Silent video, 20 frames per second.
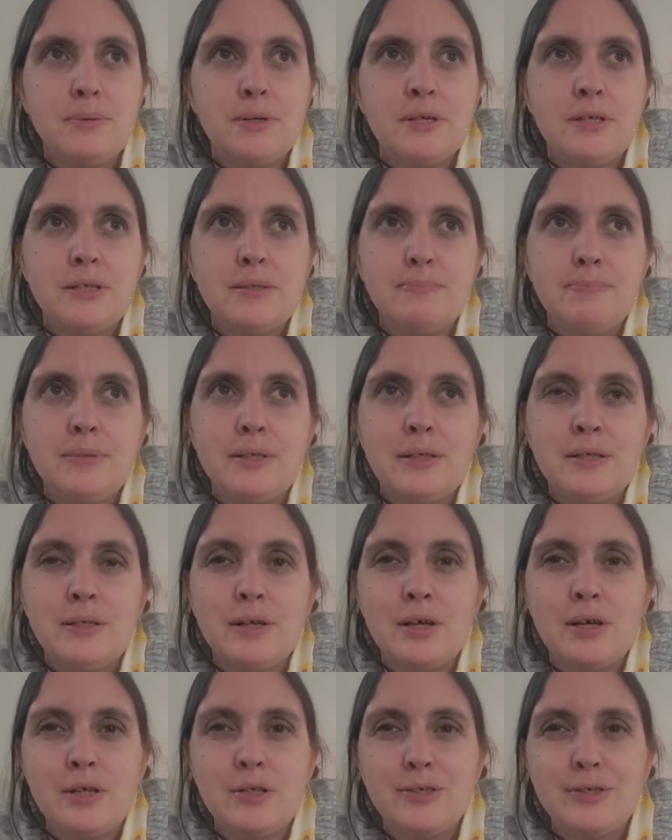but it's been
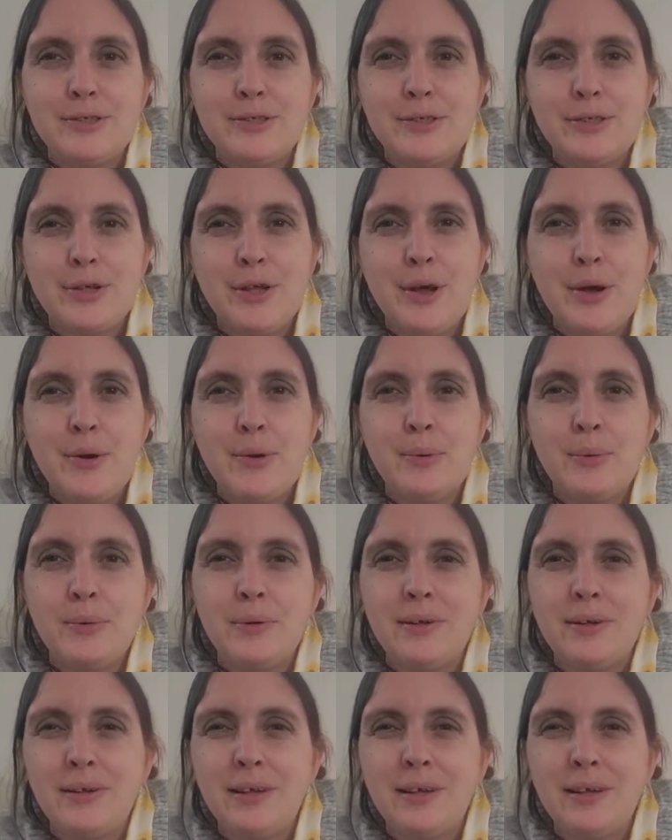a slow